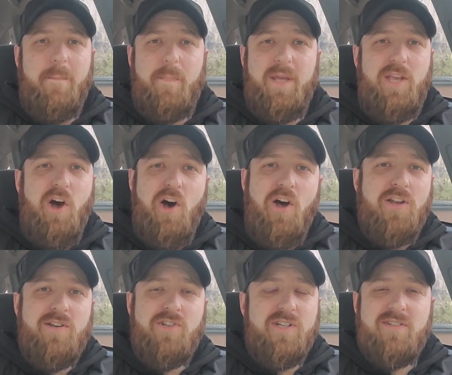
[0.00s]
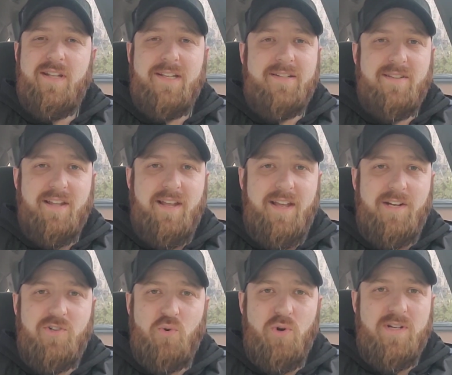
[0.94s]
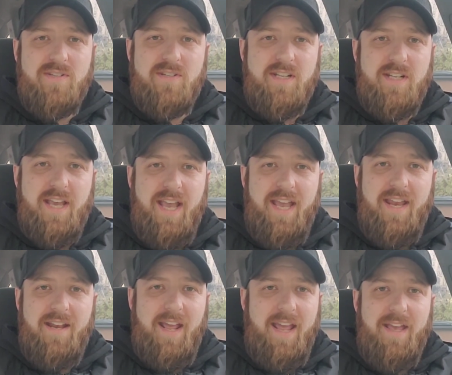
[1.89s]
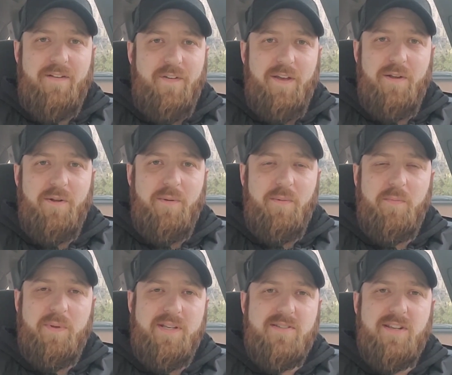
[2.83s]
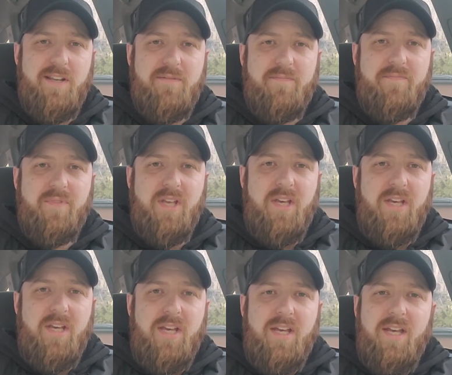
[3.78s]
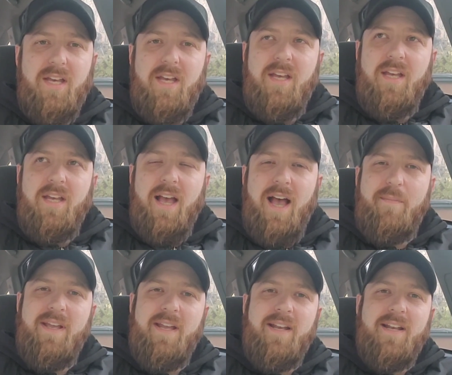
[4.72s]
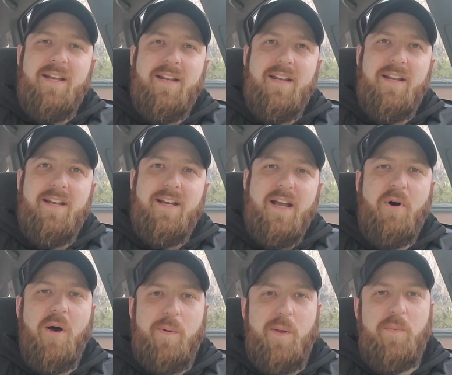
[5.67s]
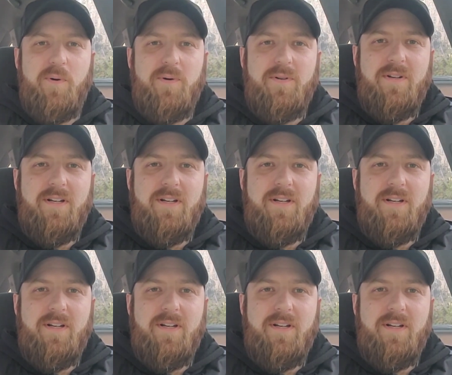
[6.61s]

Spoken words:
beyond just things like DROID C and AFLPC. I mean, come on, people.